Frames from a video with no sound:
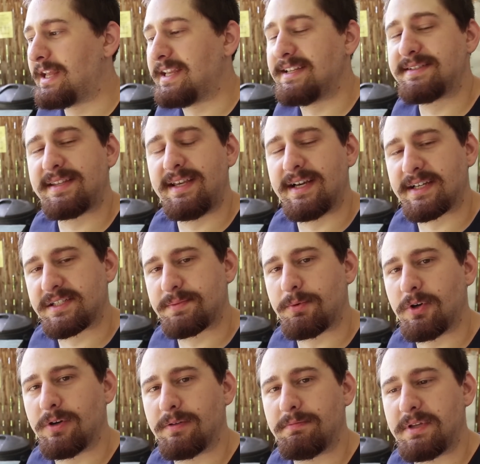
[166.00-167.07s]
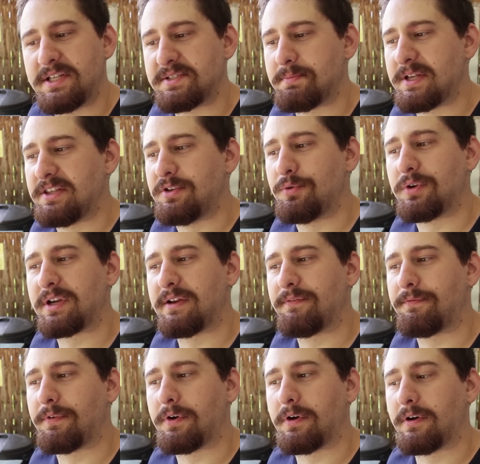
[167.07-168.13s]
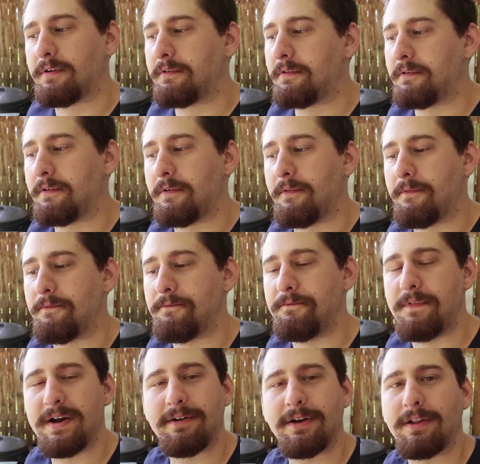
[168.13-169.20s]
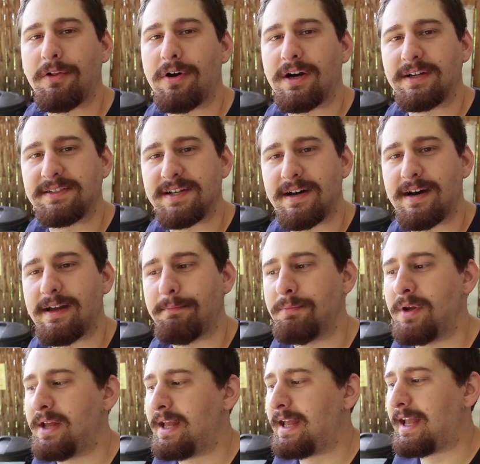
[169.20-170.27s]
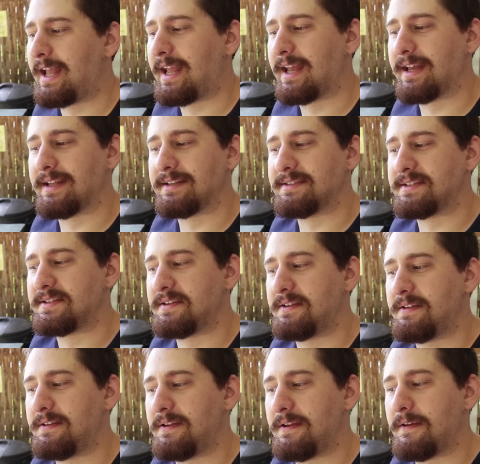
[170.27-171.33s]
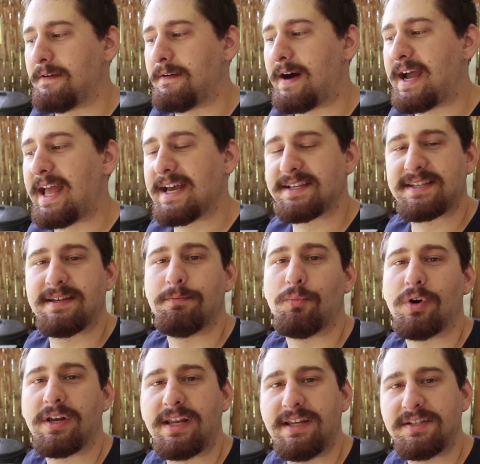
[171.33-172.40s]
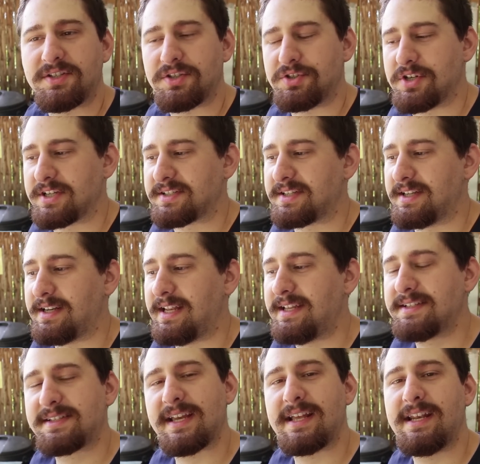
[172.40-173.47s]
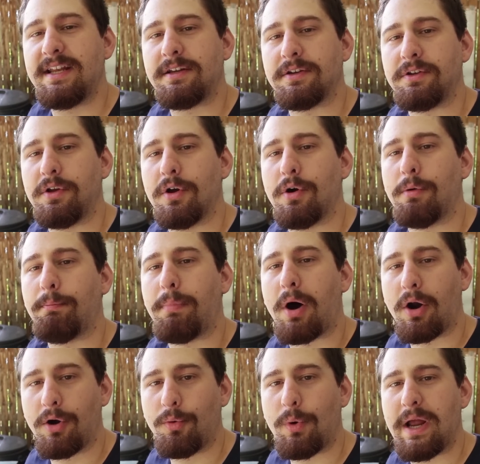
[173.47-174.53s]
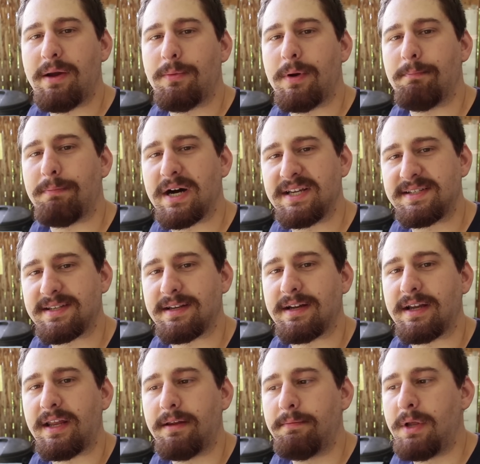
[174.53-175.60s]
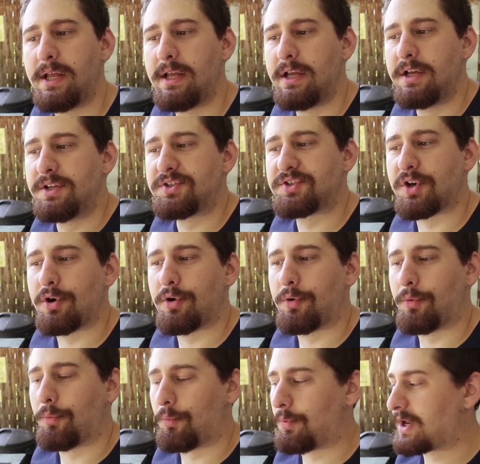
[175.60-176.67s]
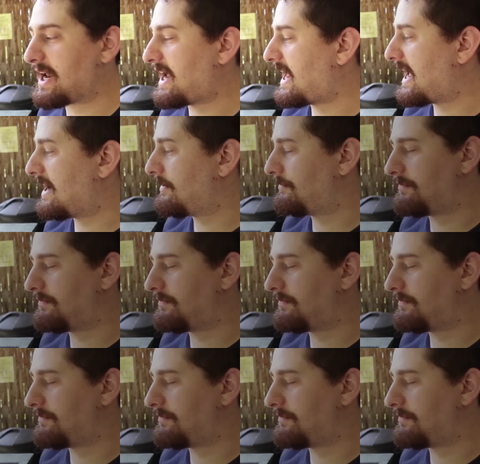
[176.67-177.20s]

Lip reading: He's the expert. He's been doing it for a very long time, and I asked him what he suggested. He said he could go part way with bisonite. So what I have